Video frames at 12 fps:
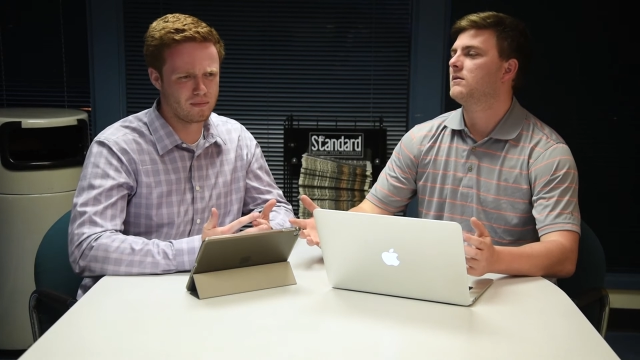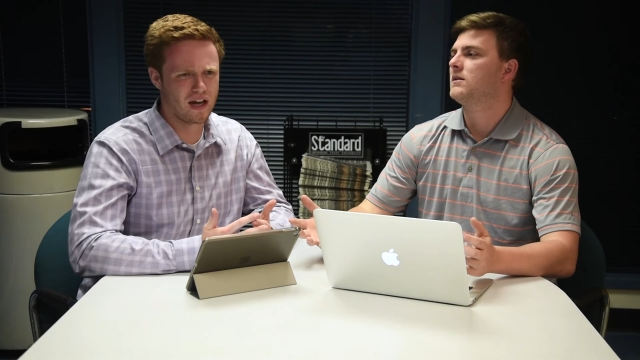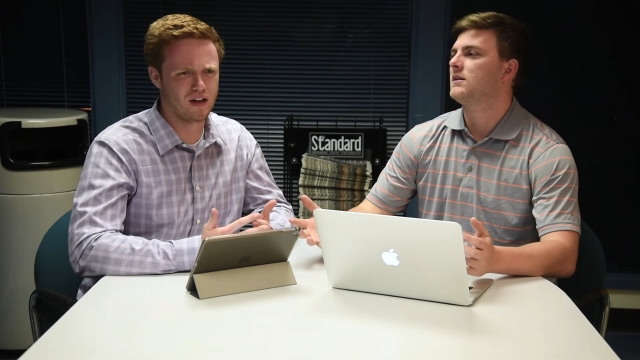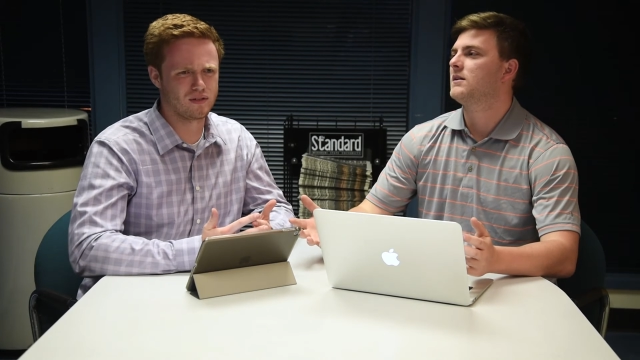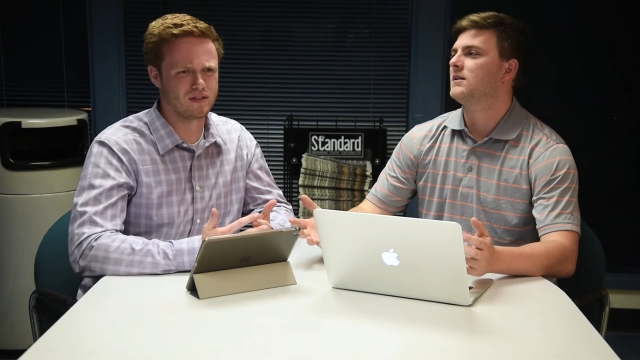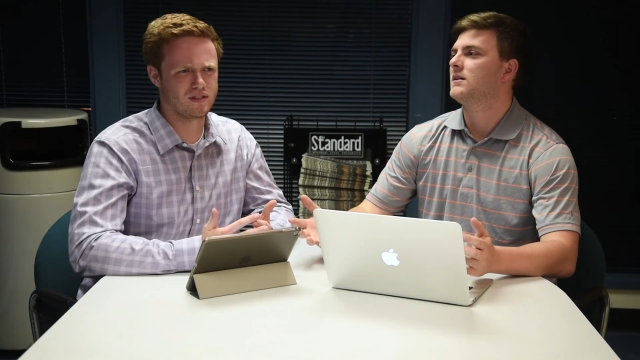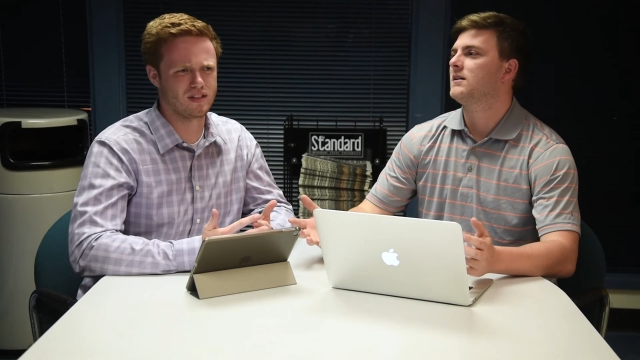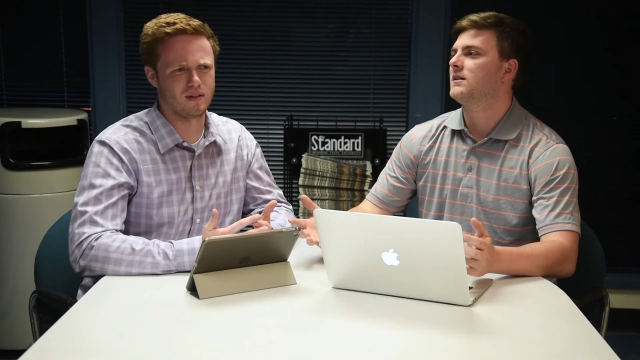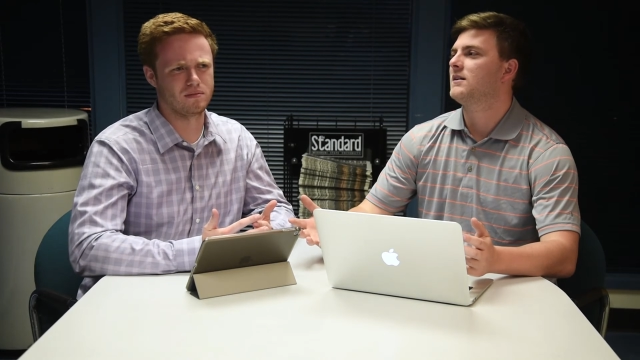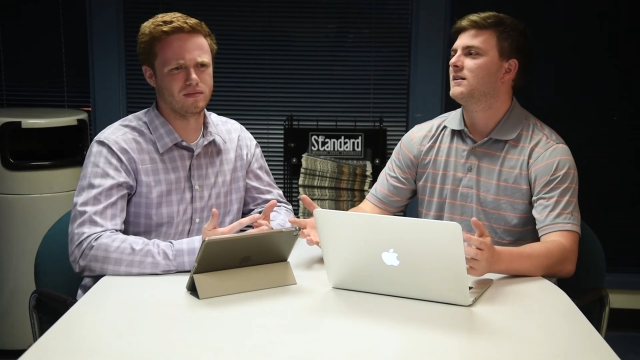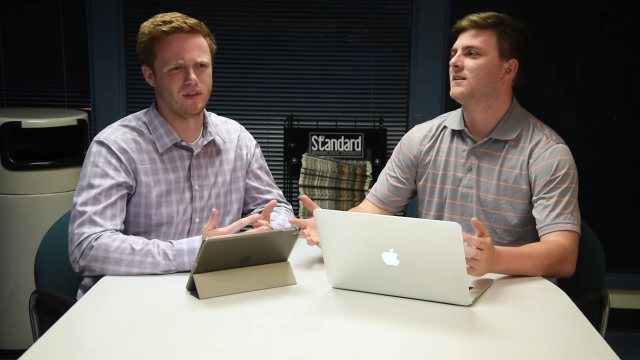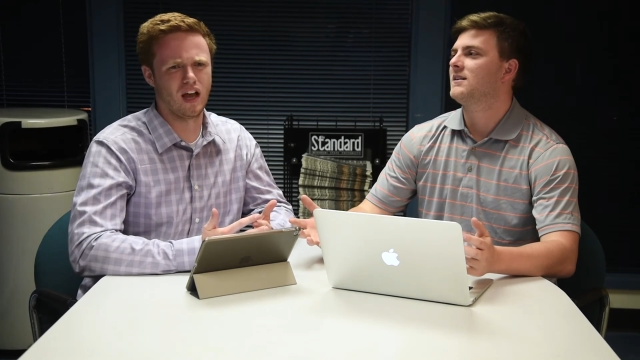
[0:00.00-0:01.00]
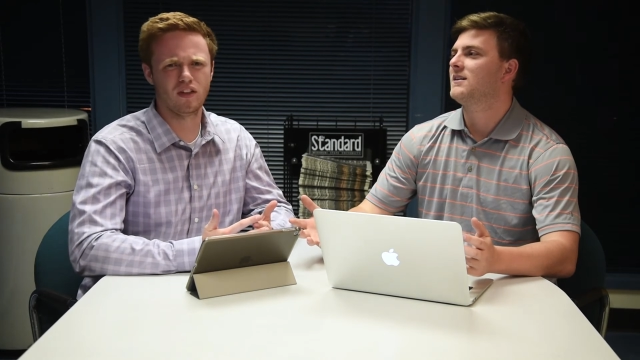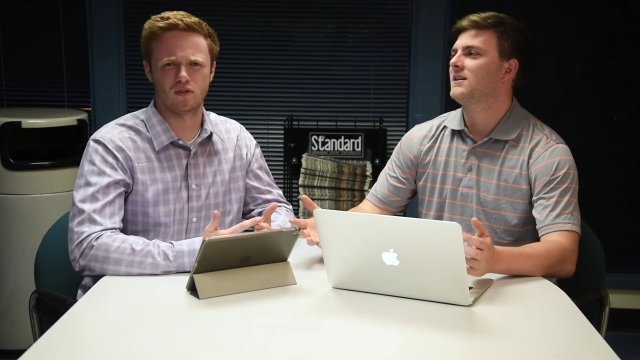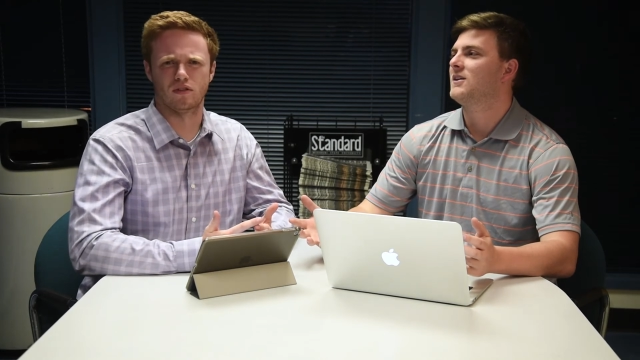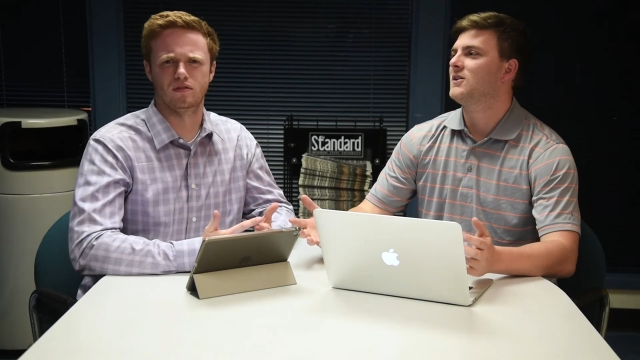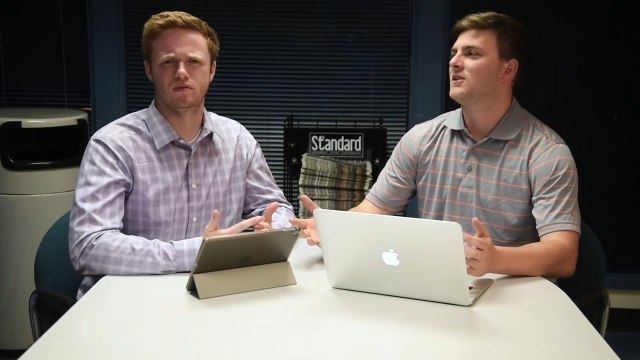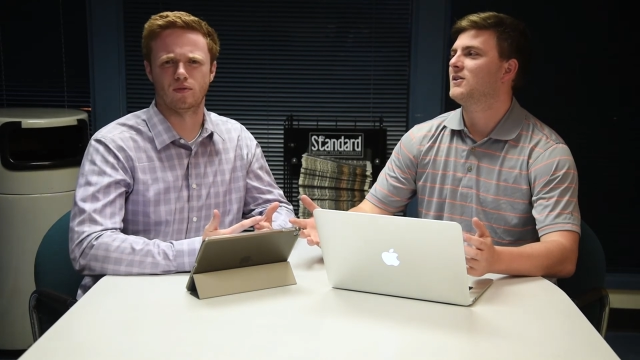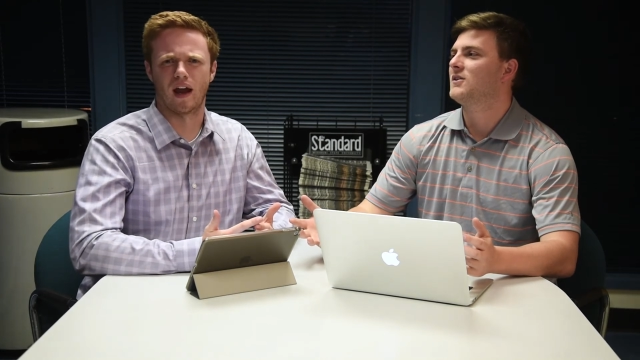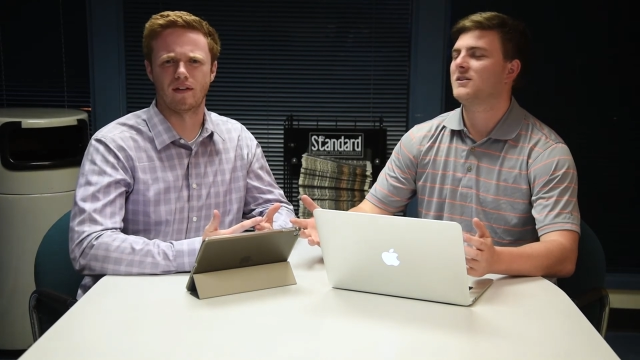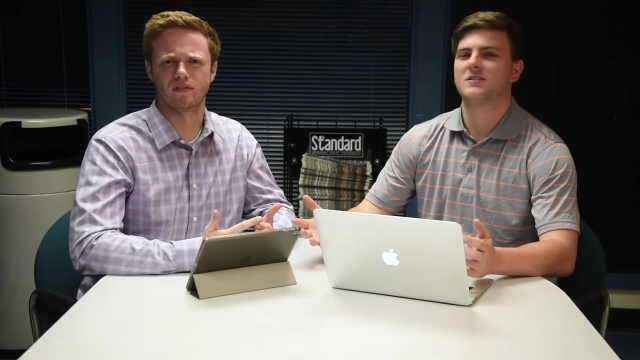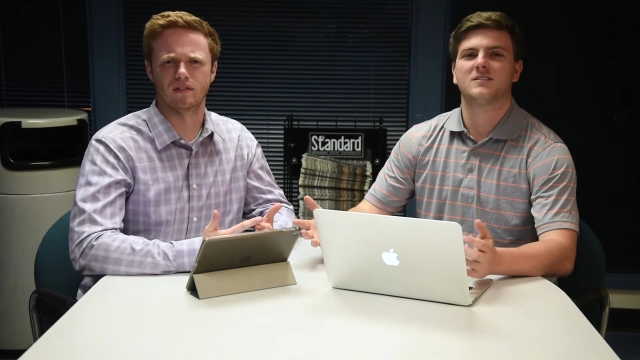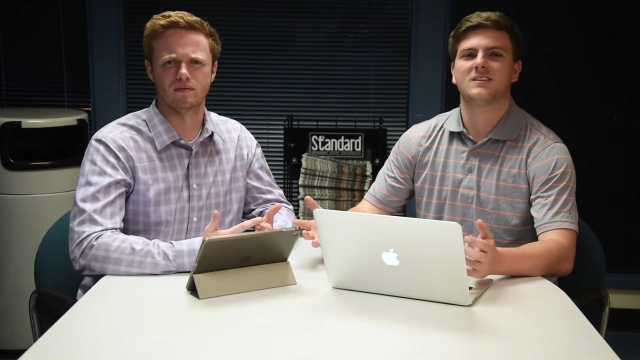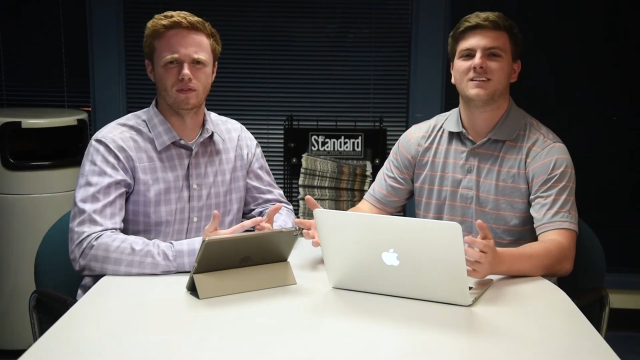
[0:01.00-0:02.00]
Speaker 1: about some other
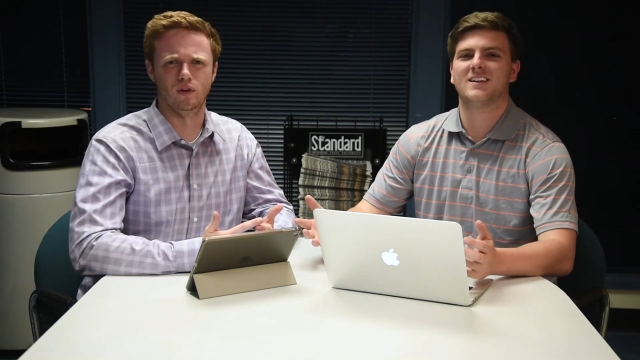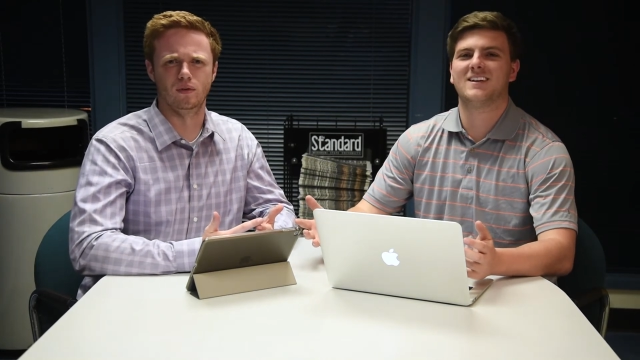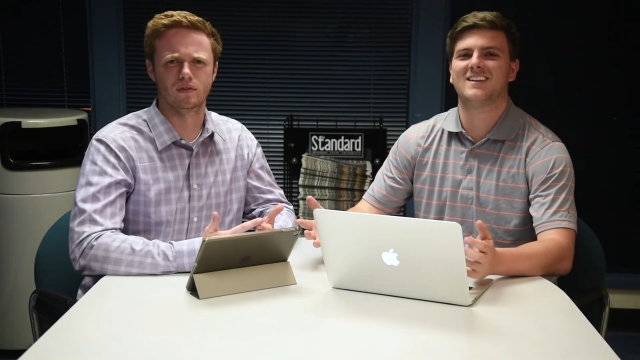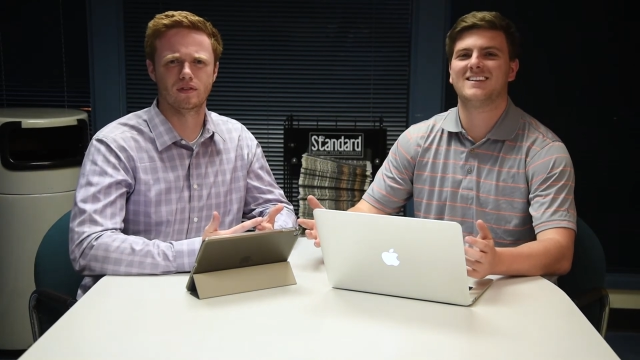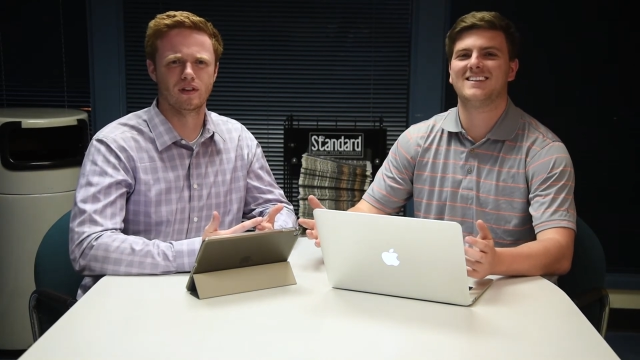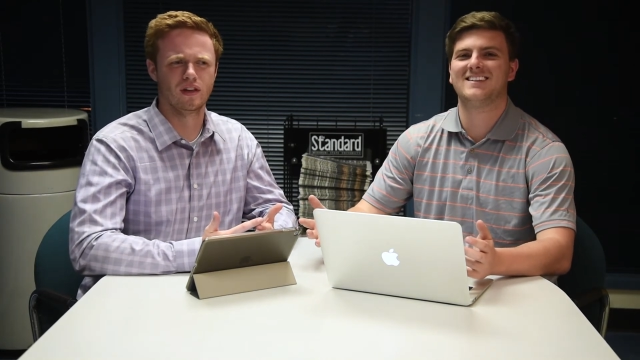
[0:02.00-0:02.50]
draft news.